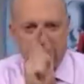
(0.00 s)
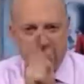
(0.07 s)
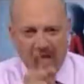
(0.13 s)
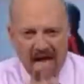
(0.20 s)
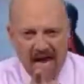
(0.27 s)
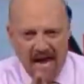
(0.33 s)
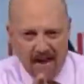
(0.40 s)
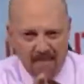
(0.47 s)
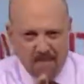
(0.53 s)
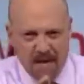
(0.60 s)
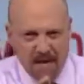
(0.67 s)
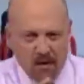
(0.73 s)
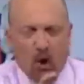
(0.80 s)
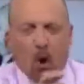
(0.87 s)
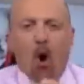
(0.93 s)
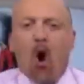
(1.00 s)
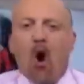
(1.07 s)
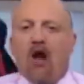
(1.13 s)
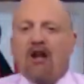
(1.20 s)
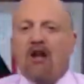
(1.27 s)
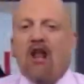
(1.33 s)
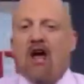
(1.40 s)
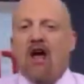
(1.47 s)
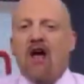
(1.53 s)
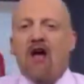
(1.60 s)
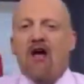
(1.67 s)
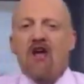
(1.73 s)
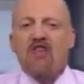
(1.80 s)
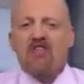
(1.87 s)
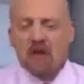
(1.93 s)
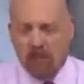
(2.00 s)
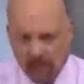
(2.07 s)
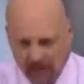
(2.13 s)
Blame it on the